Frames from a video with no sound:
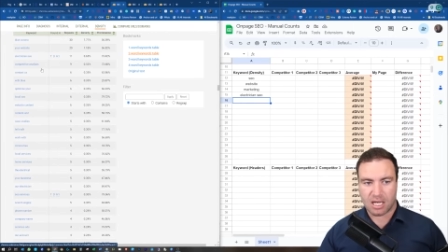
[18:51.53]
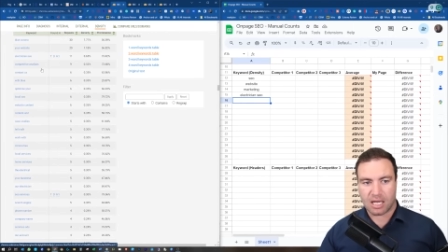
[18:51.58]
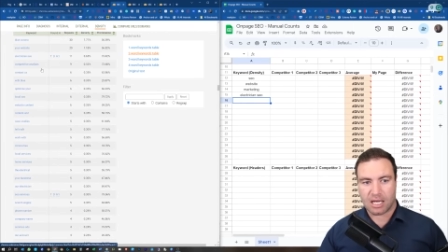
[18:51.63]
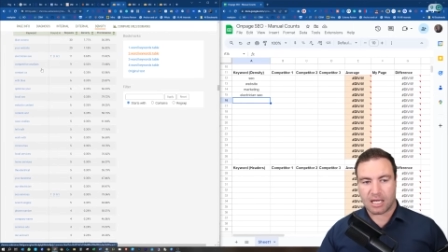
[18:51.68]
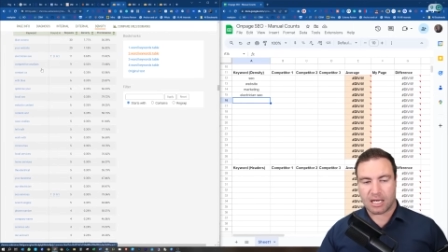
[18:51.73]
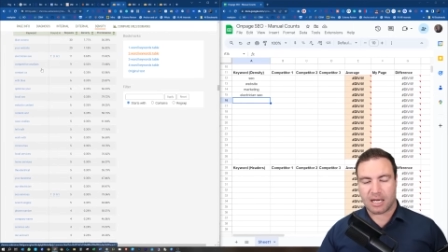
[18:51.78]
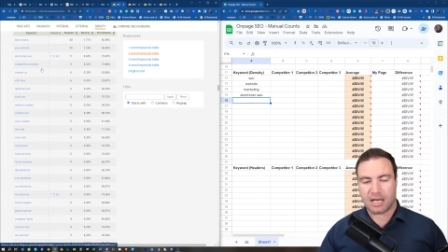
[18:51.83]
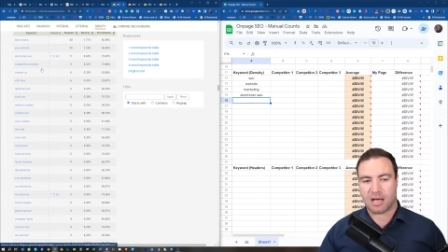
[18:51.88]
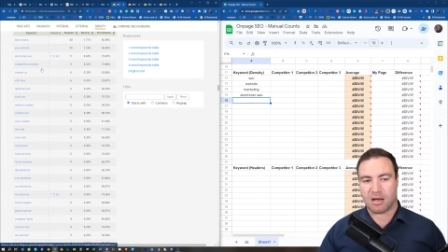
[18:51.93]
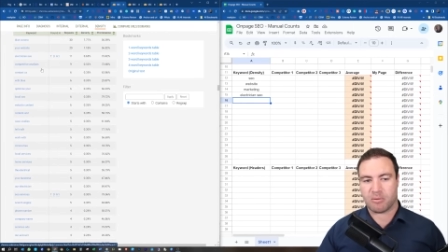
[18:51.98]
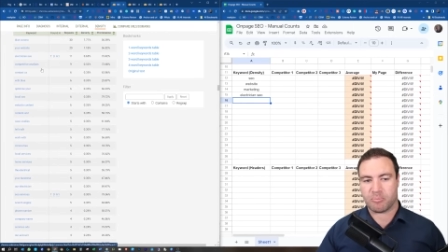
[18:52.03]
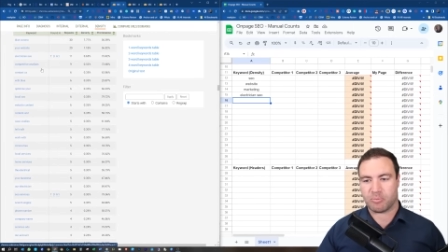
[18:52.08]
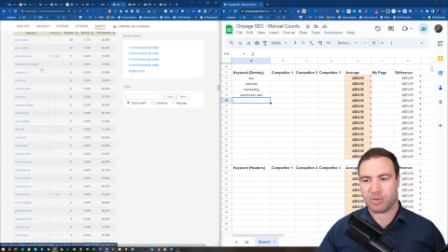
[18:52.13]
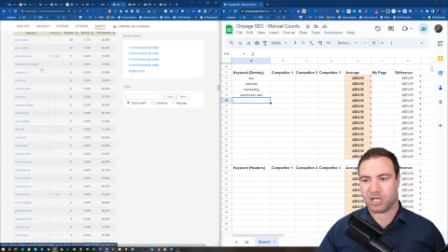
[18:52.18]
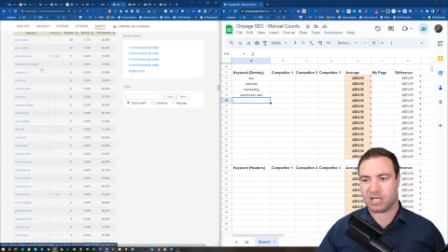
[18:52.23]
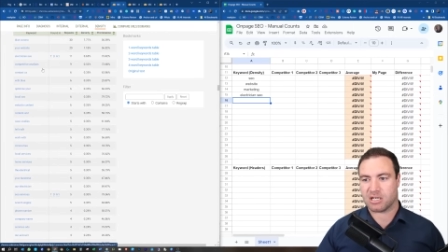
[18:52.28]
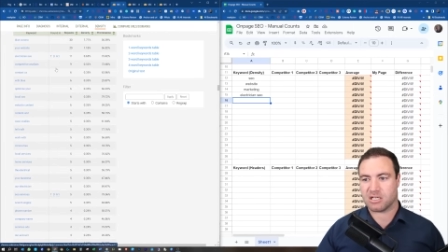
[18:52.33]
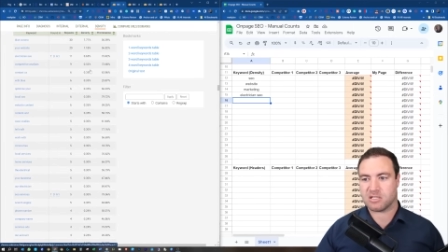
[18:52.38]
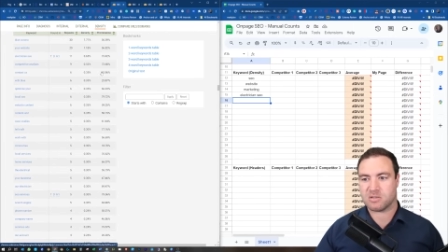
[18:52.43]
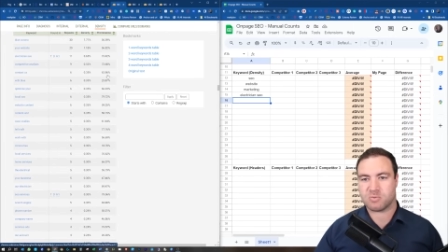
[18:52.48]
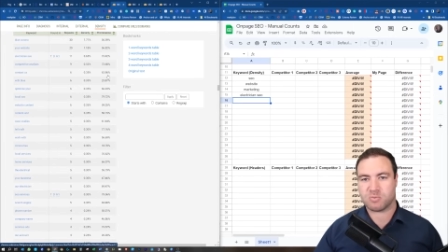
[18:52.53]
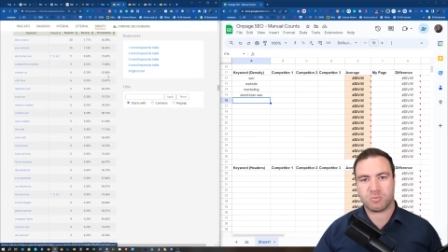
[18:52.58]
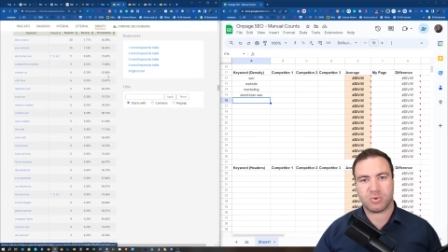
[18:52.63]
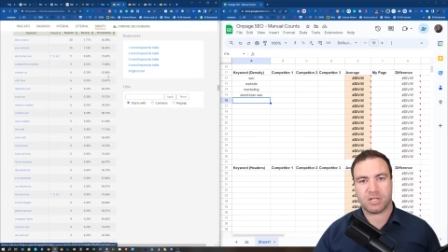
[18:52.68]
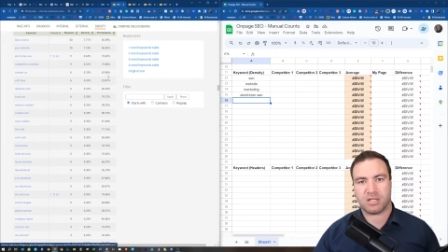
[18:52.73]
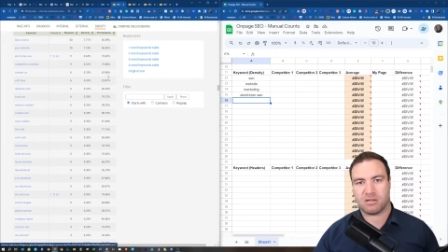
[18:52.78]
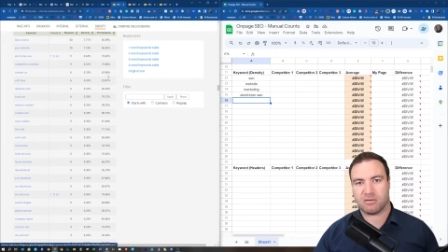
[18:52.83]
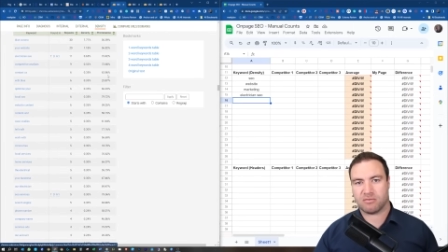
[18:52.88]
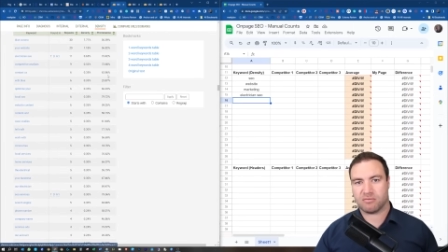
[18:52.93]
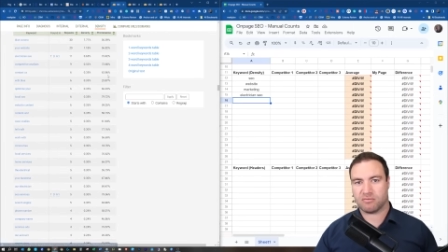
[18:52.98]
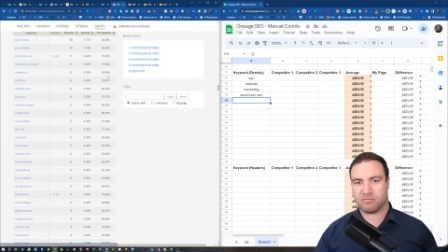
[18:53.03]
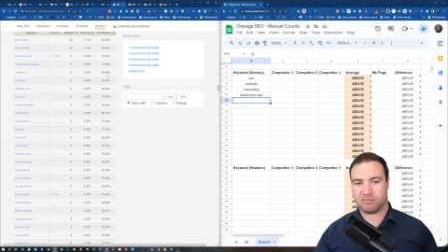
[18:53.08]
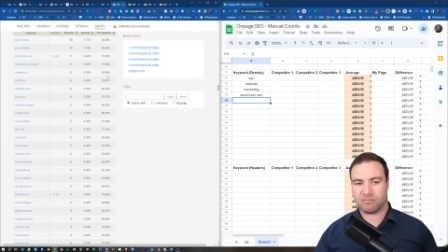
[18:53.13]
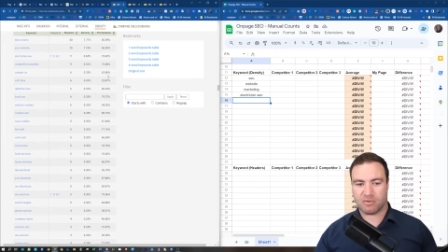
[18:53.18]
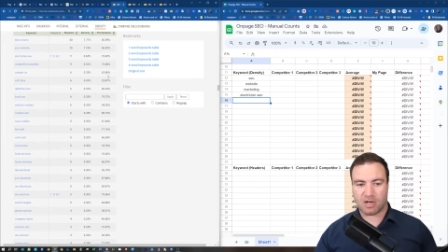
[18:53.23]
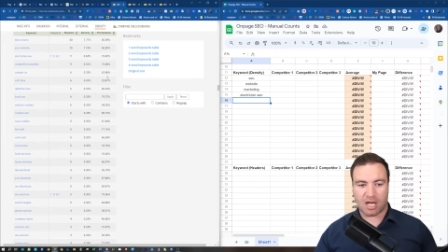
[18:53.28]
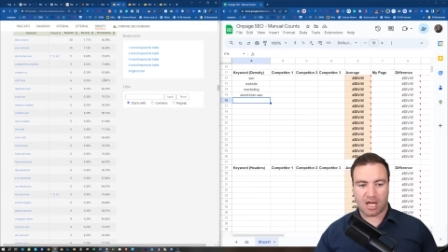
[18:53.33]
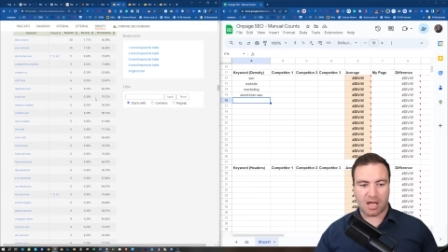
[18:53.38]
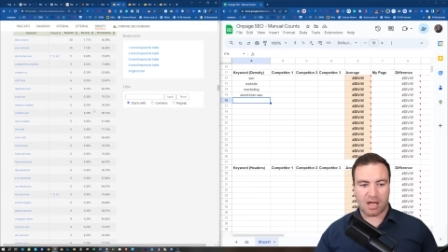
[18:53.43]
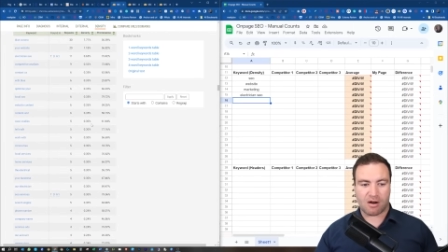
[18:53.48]
Now, because we
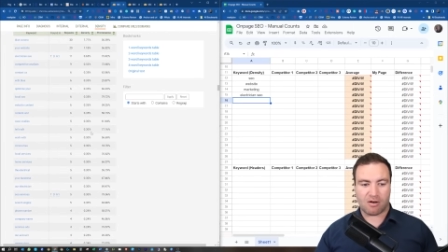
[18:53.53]
uh,